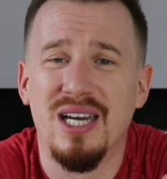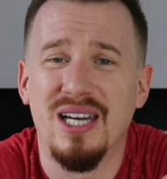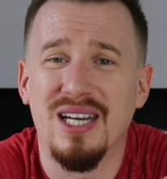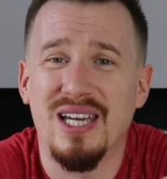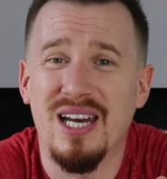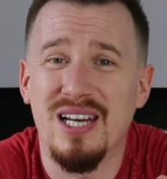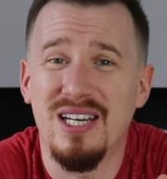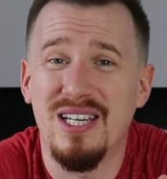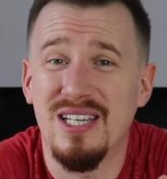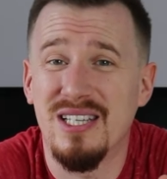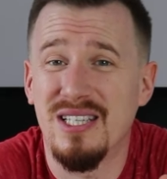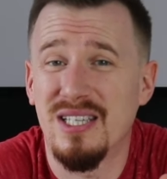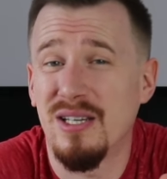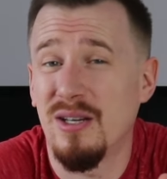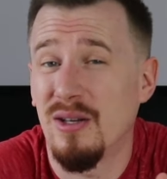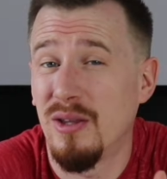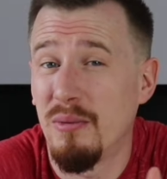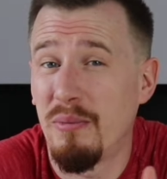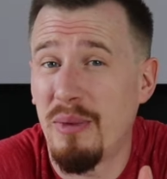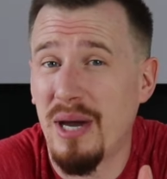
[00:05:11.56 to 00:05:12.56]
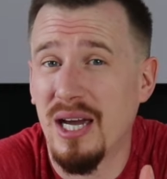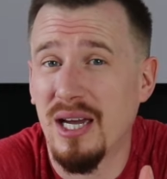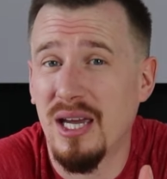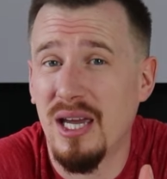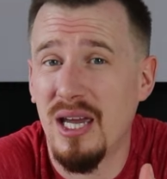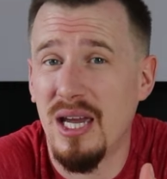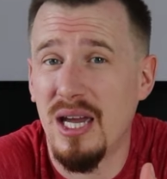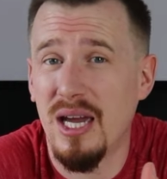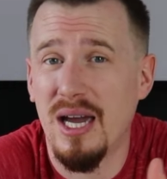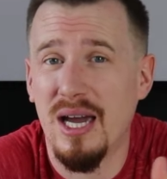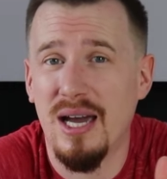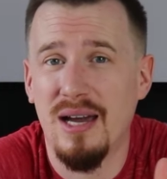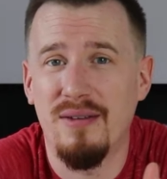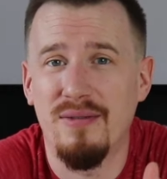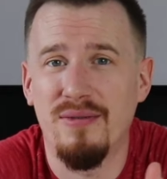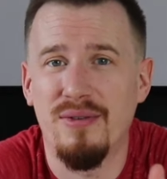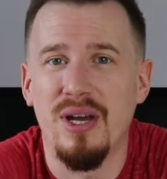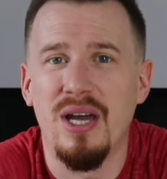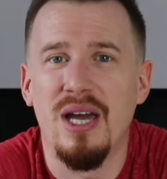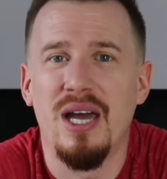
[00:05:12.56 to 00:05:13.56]
again, you can see on the back here,
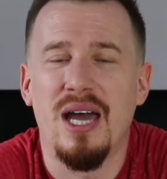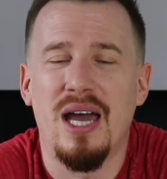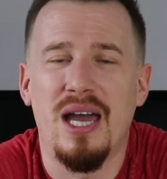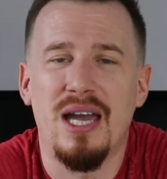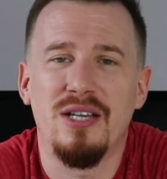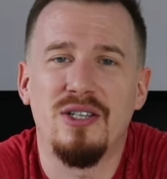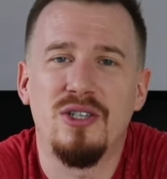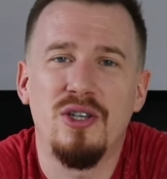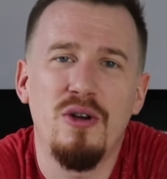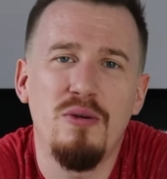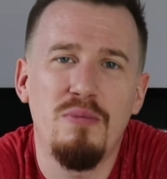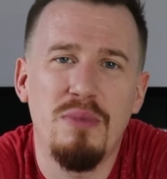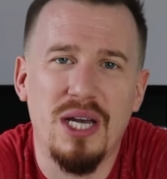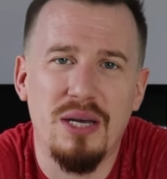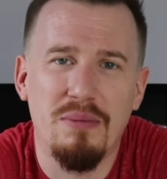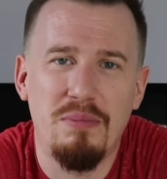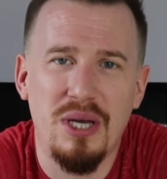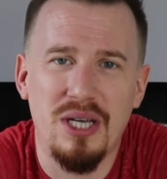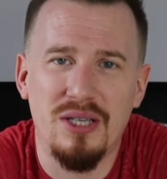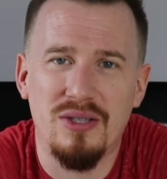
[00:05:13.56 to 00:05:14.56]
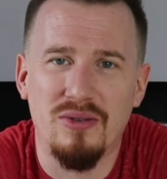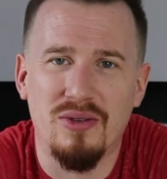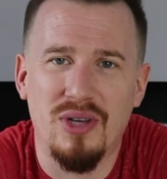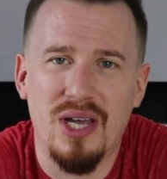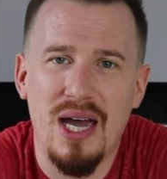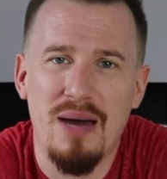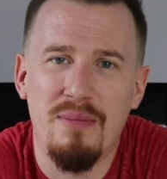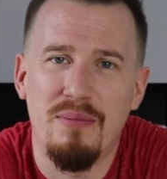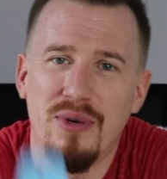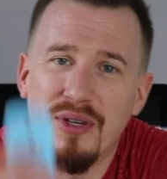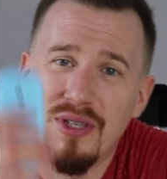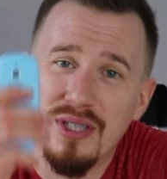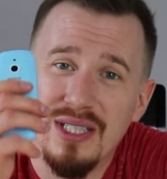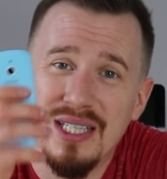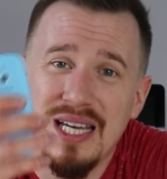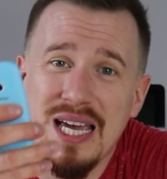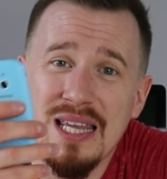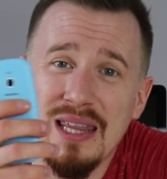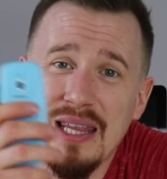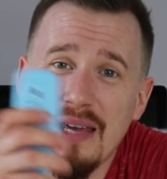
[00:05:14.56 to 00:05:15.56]
have a 2 megapixel camera to
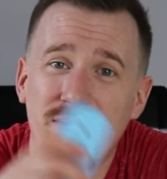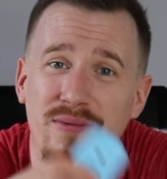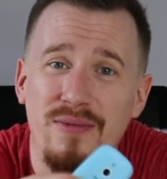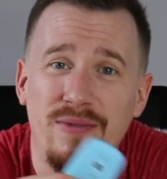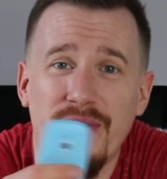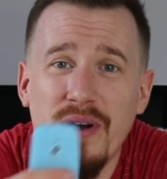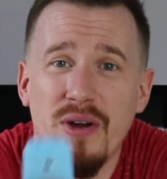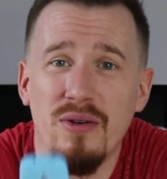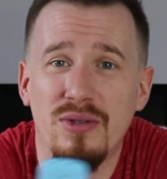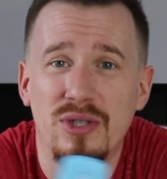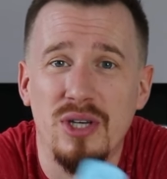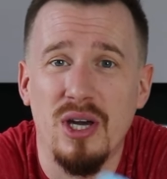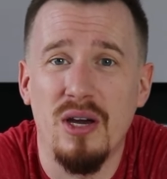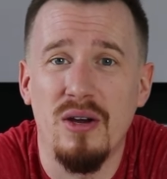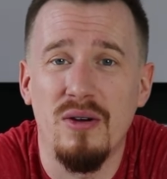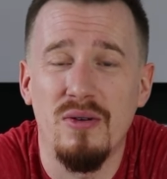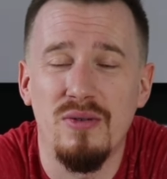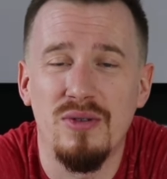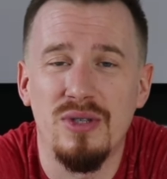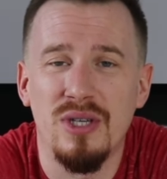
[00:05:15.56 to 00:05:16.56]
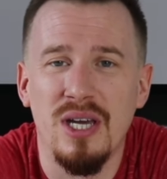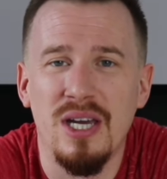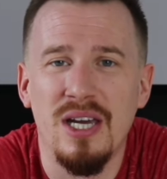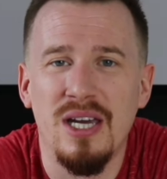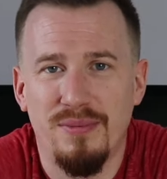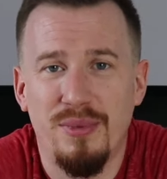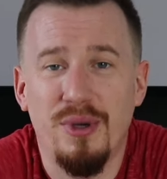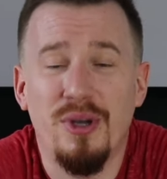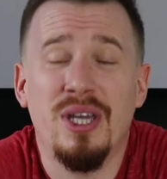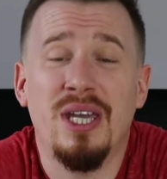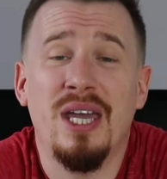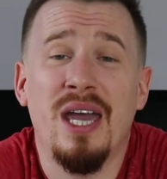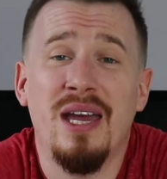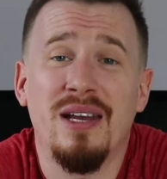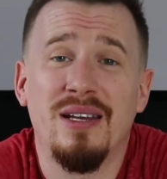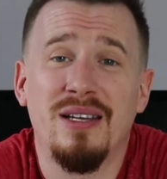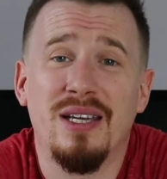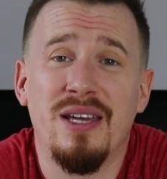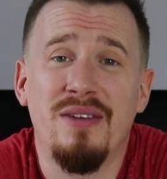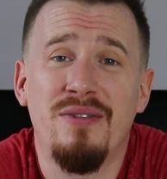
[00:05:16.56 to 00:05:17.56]
take them photos. But
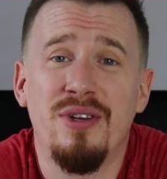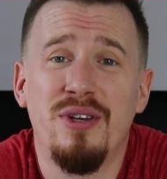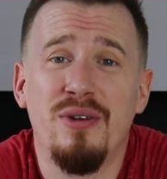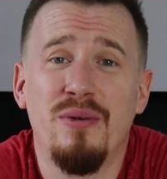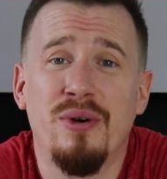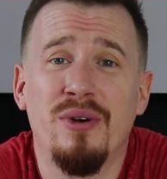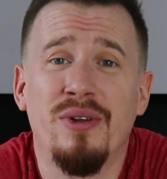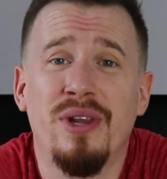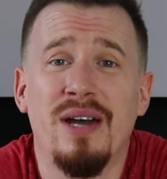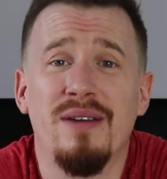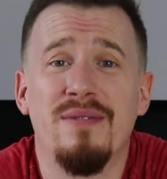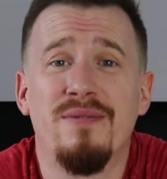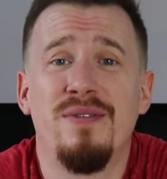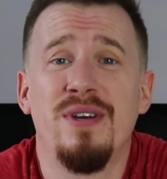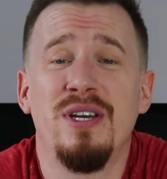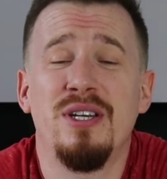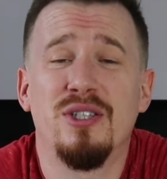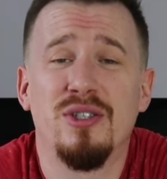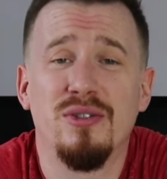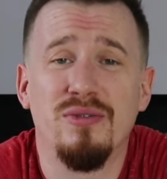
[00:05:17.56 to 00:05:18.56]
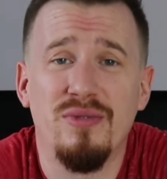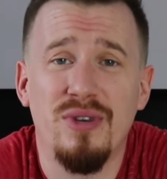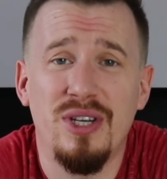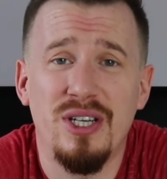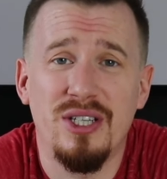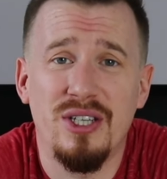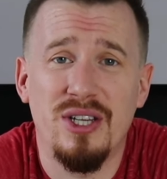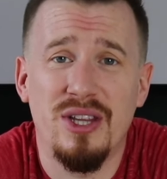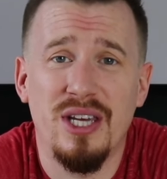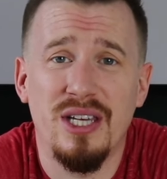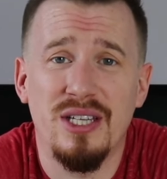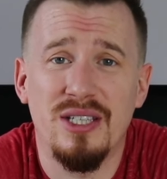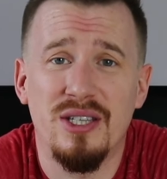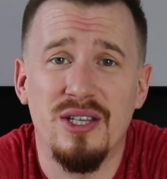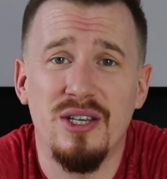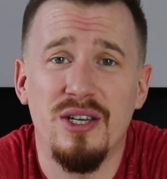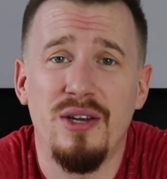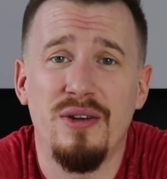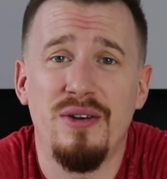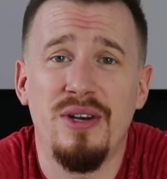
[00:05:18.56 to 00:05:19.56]
again, giving you all that feature rich things
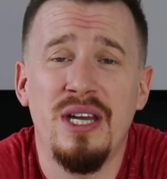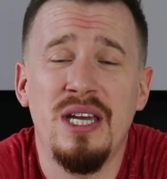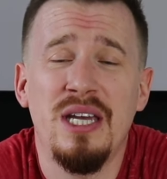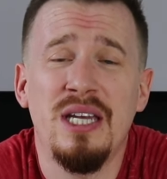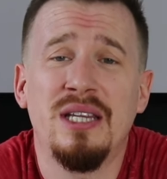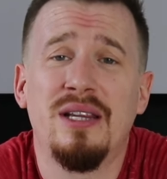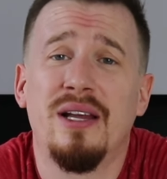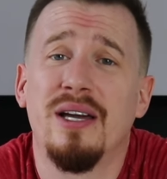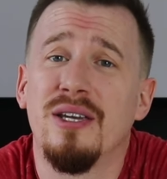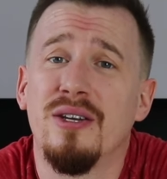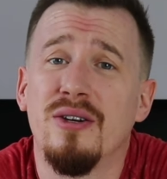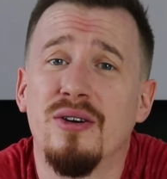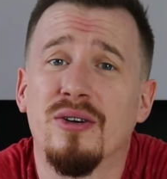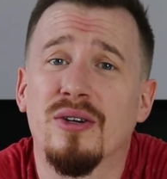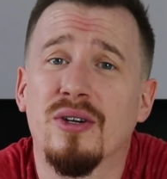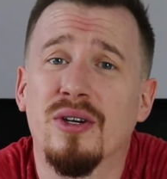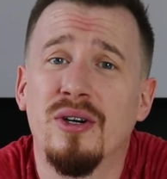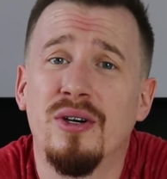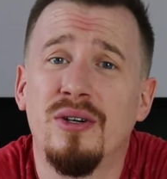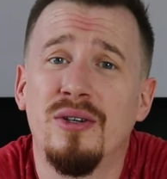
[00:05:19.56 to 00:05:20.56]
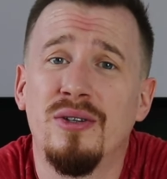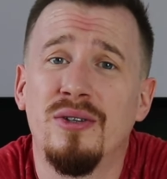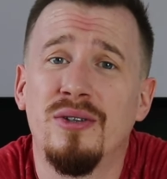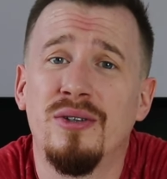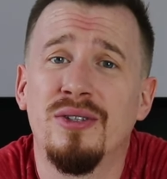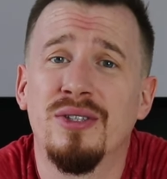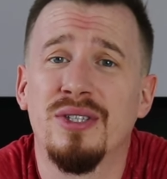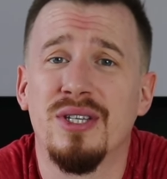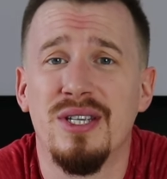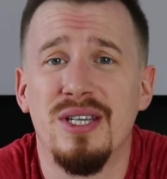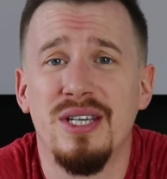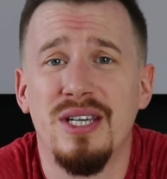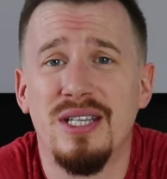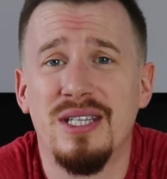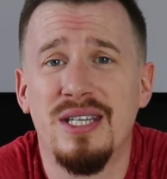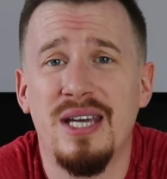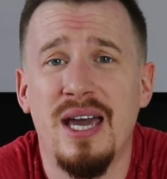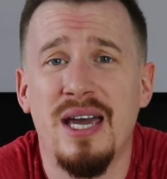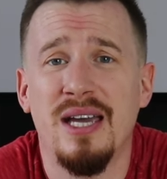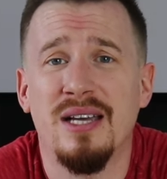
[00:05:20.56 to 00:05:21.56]
that you need, like your calls and your
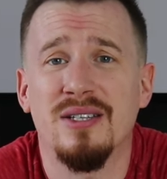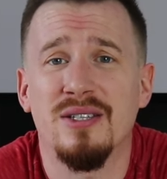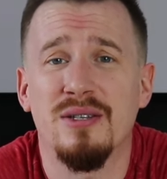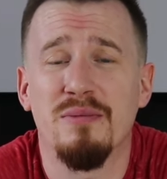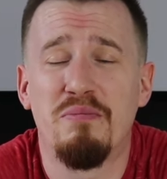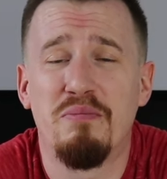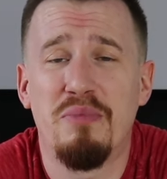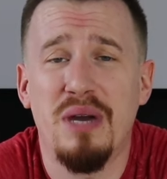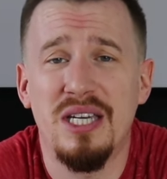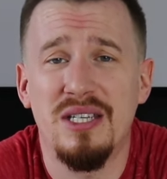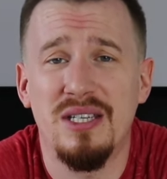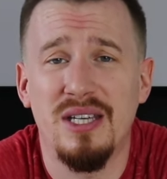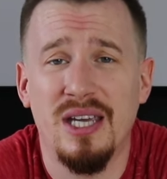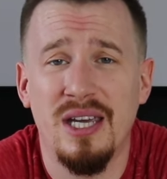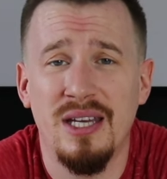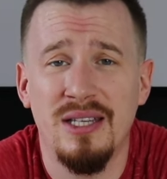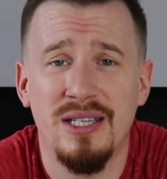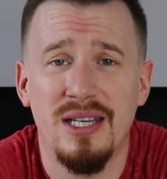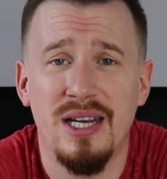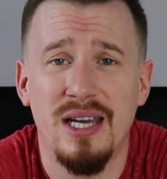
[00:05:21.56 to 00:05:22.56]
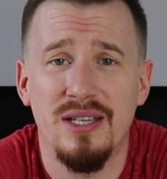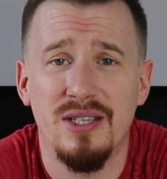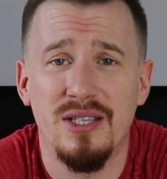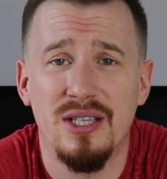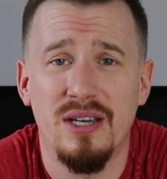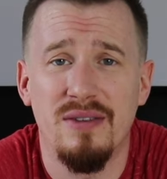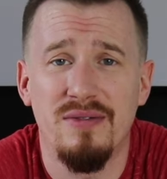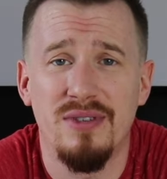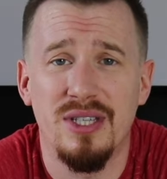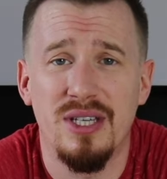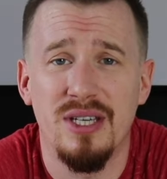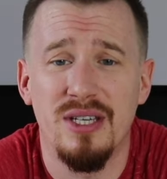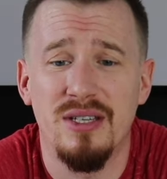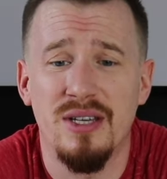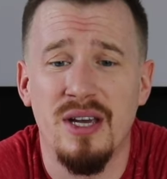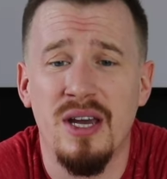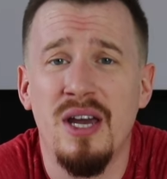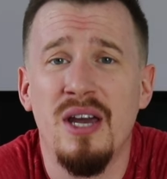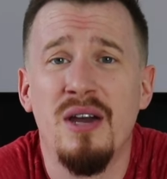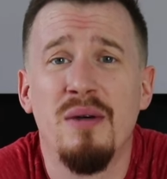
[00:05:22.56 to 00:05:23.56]
texts and basic internet
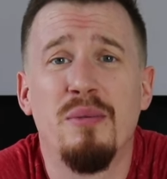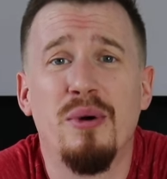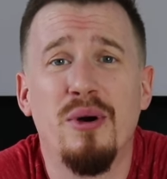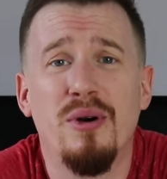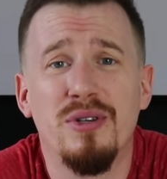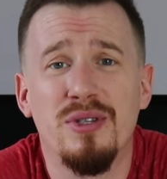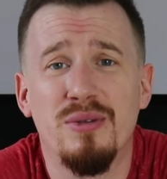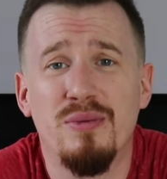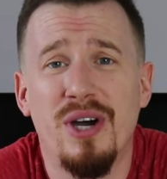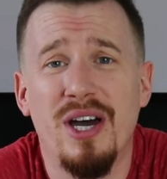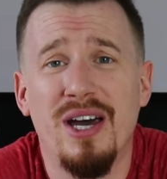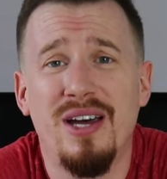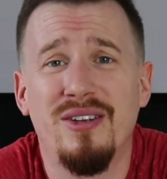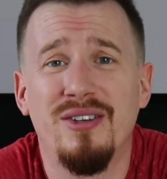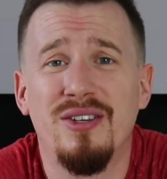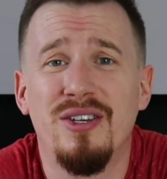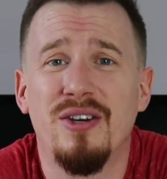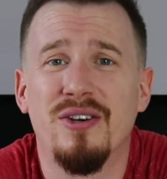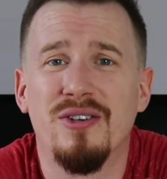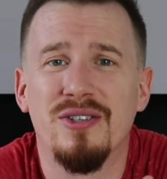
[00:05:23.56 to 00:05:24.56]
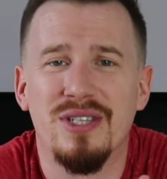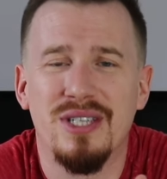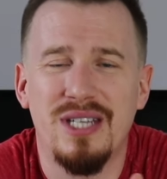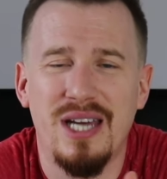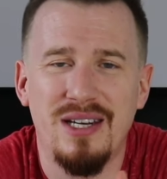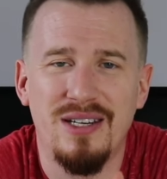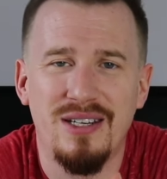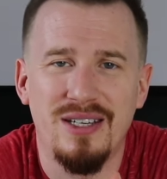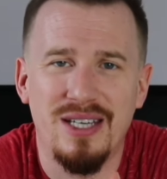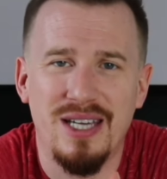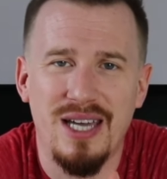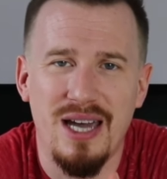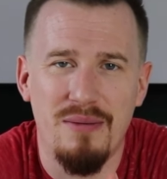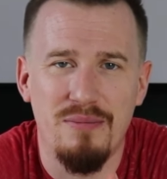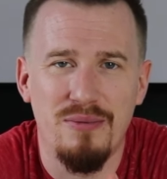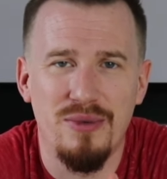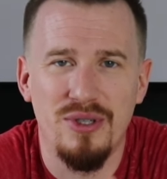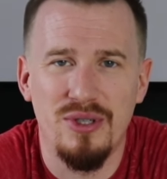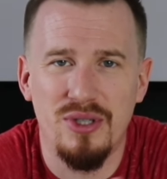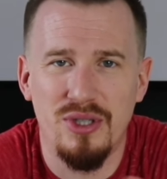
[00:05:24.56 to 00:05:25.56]
services, but as well your standard
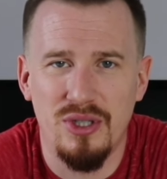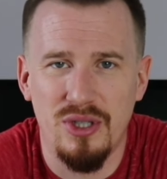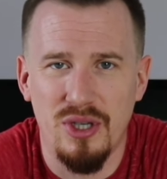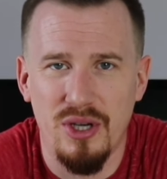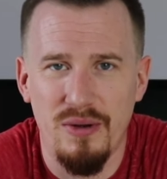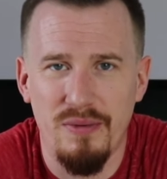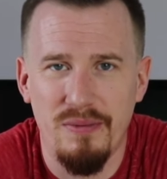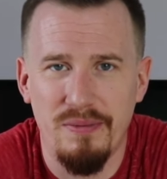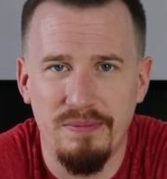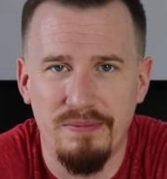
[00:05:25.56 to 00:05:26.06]
cameras too.